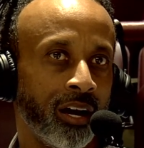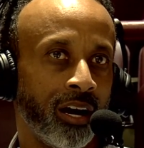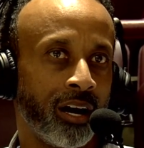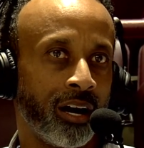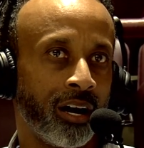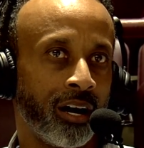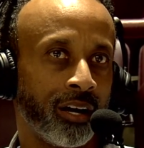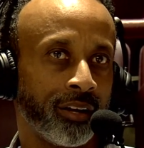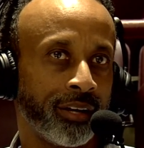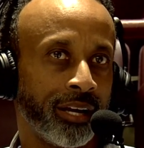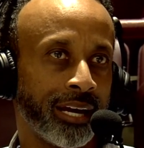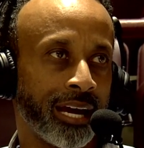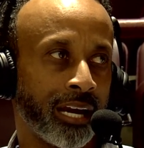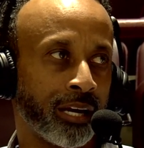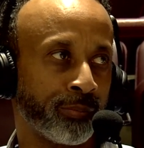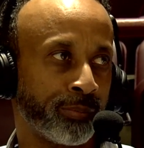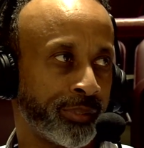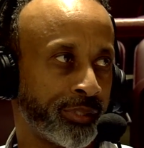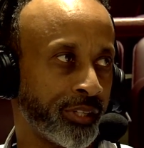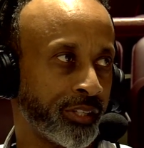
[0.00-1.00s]
And they
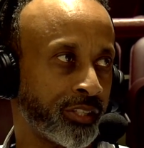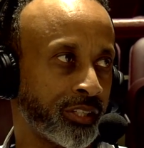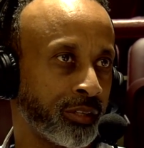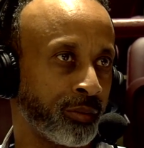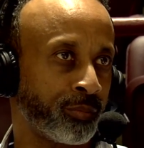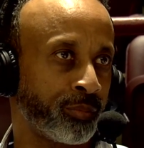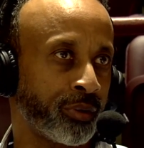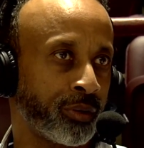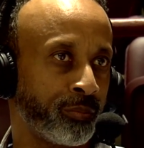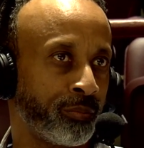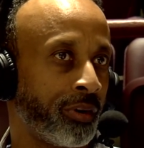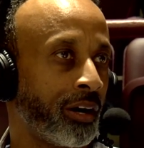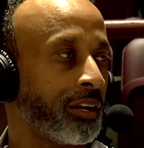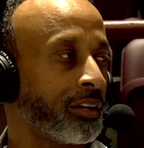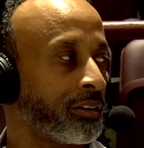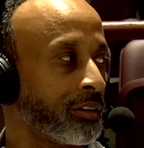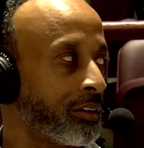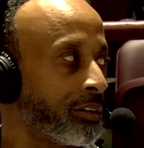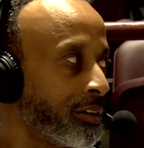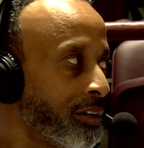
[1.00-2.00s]
got in position to put
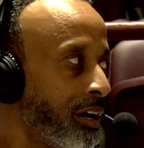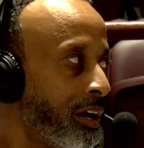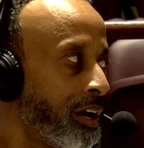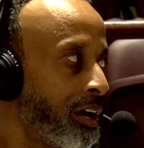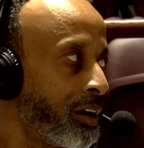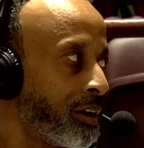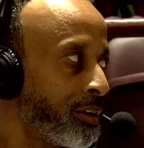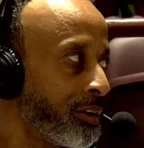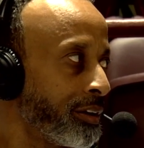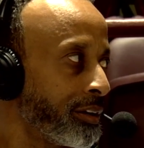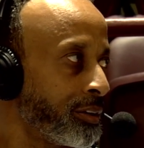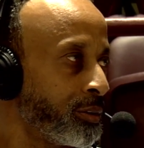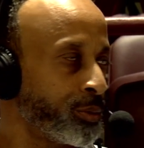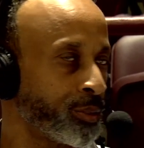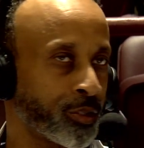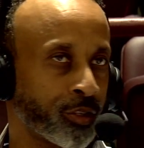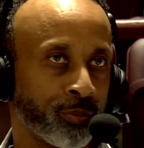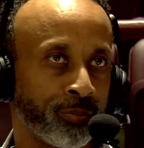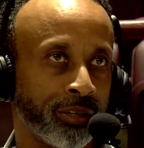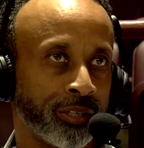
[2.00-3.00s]
Butler, who
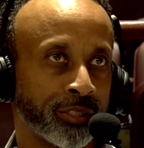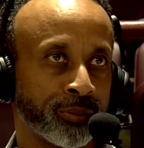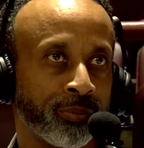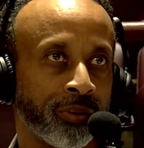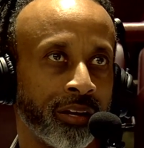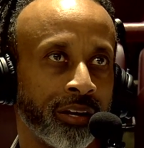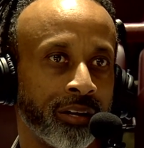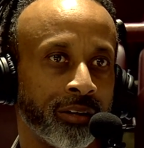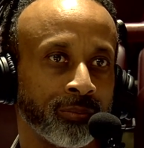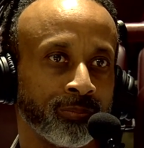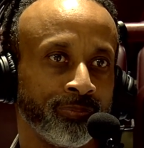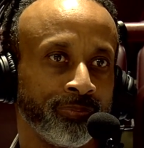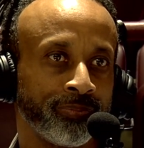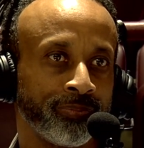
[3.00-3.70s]
was a tremendous player.